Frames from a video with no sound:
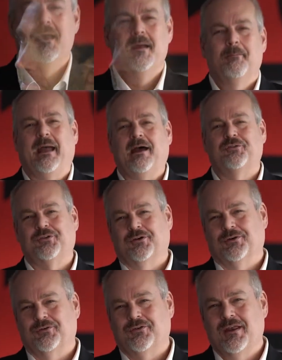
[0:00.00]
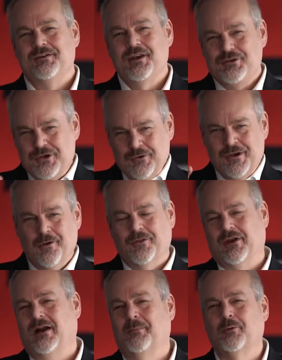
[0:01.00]
Pastors, did you know
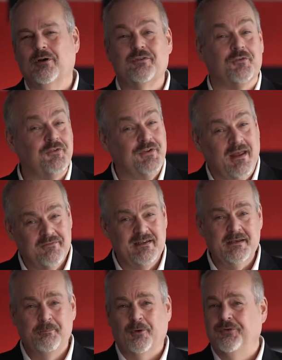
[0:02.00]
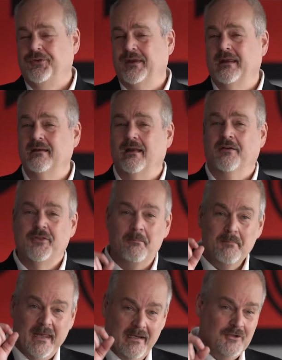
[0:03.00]
that upwards of 70% of the
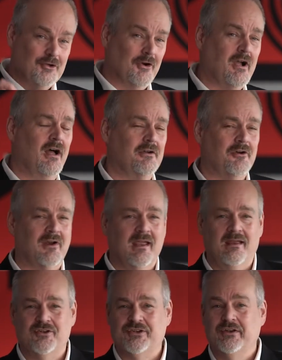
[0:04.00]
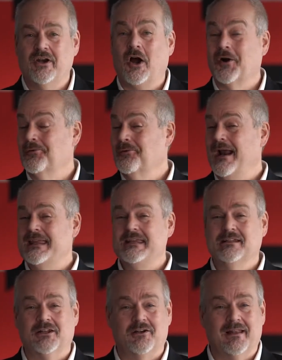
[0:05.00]
men in your congregation are
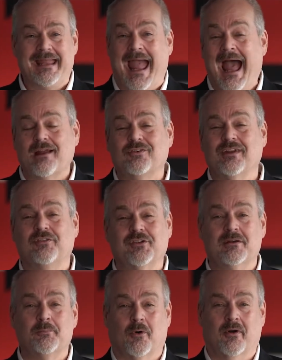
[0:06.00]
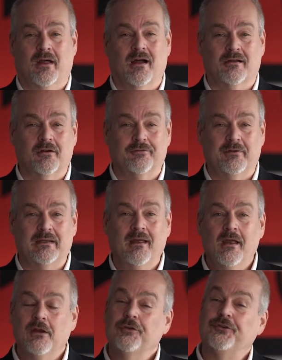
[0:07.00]
regularly accessing pornography,
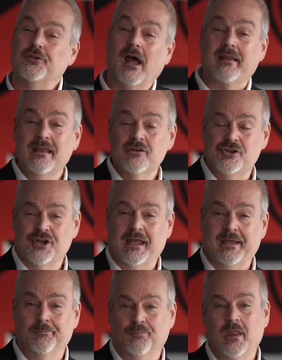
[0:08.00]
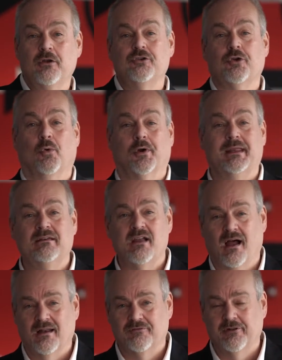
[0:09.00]
stuck in shame, torn in
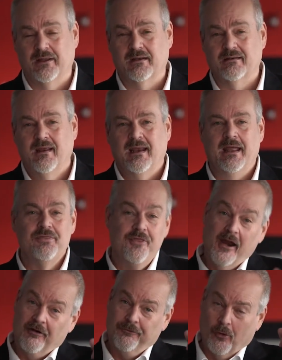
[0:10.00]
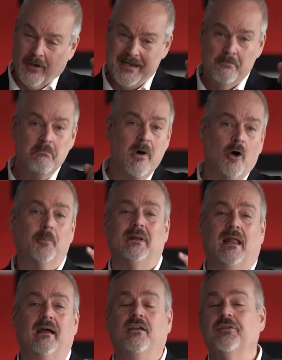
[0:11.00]
conflict, and therefore
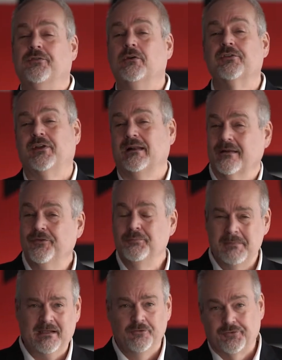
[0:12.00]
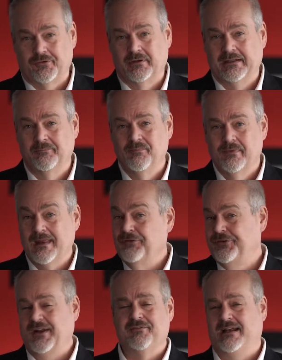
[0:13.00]
immobilized for zealous ministry?
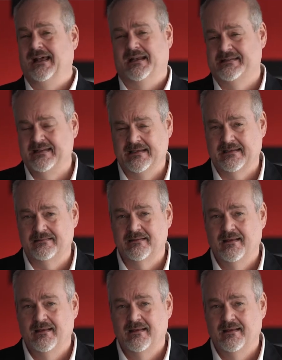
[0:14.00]
That's 7 out of 10.